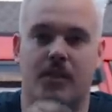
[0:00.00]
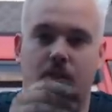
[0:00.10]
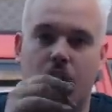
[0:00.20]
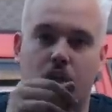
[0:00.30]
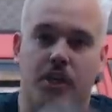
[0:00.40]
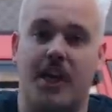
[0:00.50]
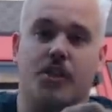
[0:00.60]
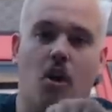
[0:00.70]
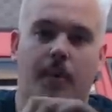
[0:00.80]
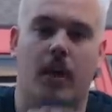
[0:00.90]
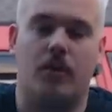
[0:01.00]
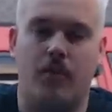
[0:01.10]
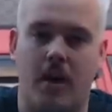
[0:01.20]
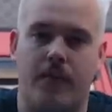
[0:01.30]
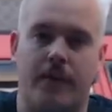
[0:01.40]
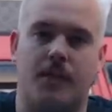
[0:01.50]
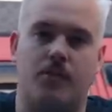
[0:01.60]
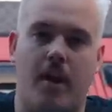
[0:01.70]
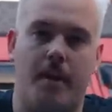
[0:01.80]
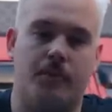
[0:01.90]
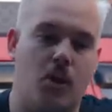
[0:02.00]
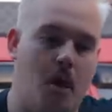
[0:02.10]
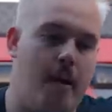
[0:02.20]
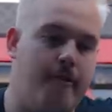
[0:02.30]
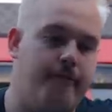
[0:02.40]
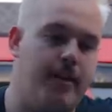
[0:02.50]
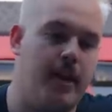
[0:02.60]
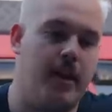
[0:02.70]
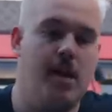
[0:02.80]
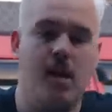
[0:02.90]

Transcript: It's got a G Turbo Grunter Extreme turbo fitted,